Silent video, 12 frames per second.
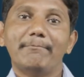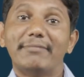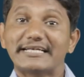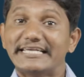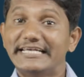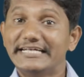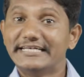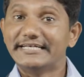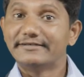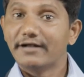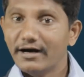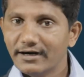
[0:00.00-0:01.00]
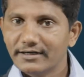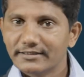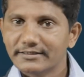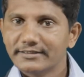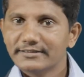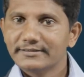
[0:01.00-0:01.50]
But he did
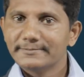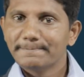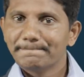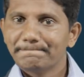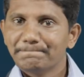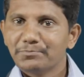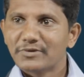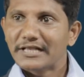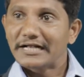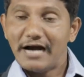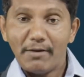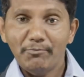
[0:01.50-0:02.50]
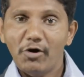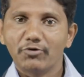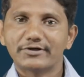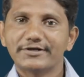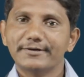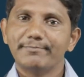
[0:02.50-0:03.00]
not come
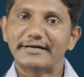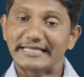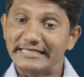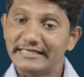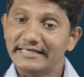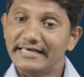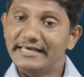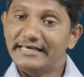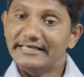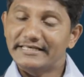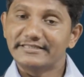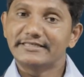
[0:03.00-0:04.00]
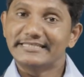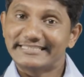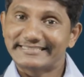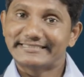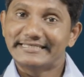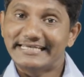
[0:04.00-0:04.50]
out, but he, he's, he's,
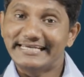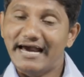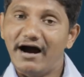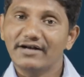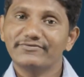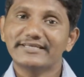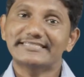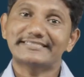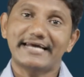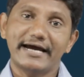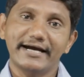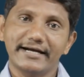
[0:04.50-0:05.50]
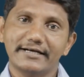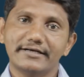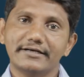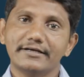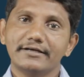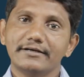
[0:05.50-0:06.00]
he always
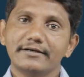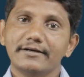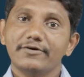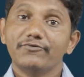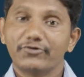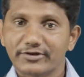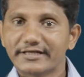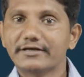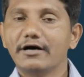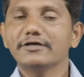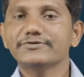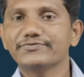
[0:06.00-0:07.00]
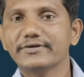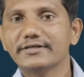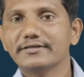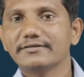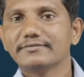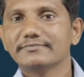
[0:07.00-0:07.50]
stand for the
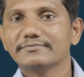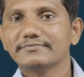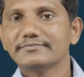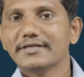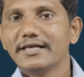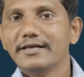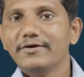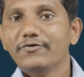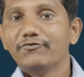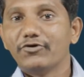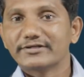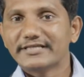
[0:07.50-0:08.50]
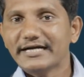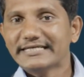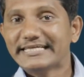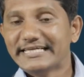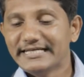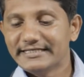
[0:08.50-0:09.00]
gospel. For that
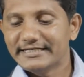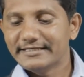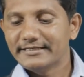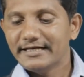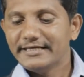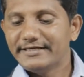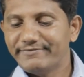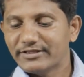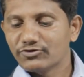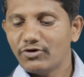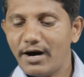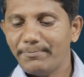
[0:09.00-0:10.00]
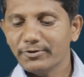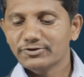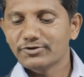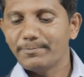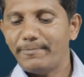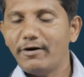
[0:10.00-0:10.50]
he did, even though
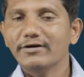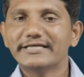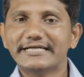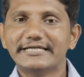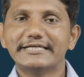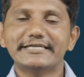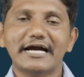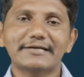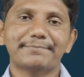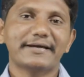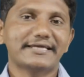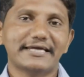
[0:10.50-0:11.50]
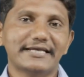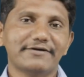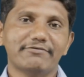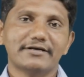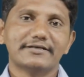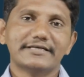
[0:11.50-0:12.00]
Apostle Paul, he did not beg
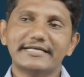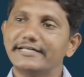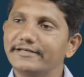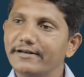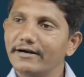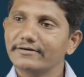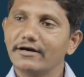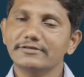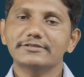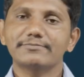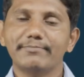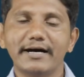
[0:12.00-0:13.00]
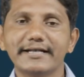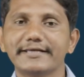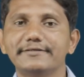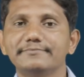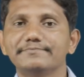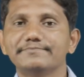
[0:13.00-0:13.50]
anyone. He did not ask money.